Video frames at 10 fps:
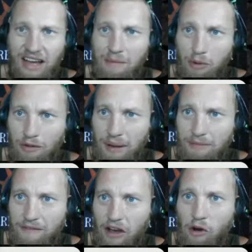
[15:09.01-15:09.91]
I pulled up
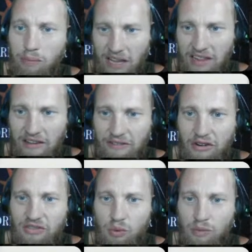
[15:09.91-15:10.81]
the Fellblade, the
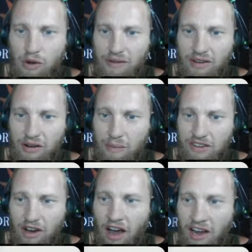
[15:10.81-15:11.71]
first one we're going to be
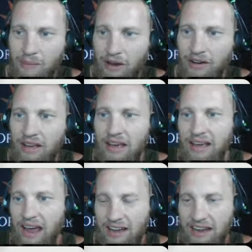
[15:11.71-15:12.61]
talking about,
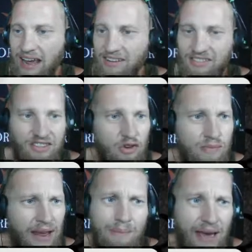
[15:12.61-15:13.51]
and it has two
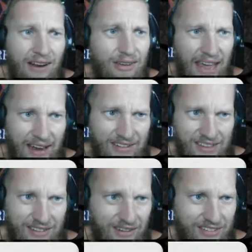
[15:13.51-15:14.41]
main battle cannons.
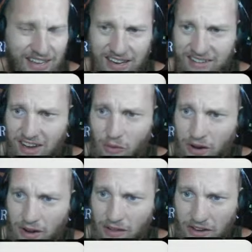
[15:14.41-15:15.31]
It looks like it's got
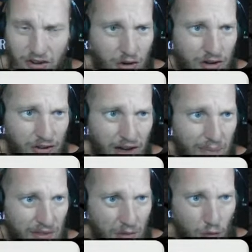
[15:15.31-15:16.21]
one on the turret
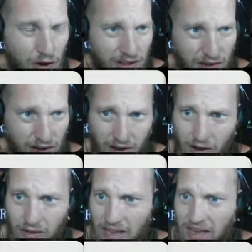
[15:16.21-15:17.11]
top and then one in the
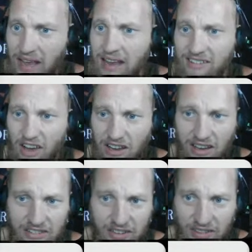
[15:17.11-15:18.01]
hull. Like it's got
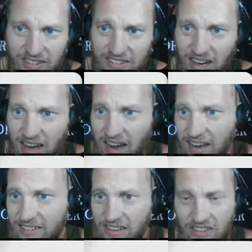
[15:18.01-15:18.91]
guns on the
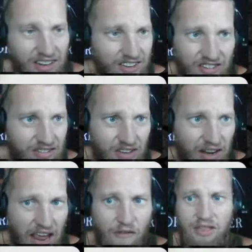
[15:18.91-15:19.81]
sides. It's got
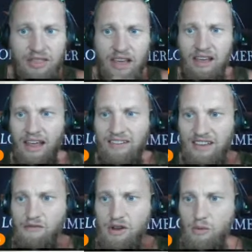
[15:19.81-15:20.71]
everything is
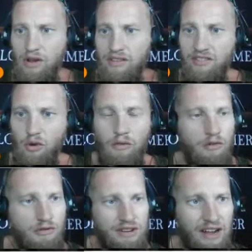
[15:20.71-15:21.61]
everywhere. It's over
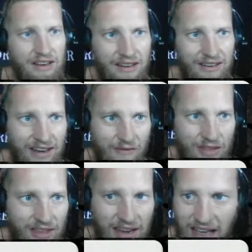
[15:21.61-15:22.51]
redundant in
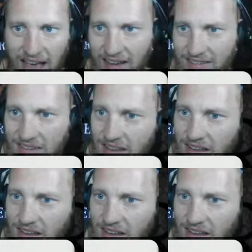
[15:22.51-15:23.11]
everything it has.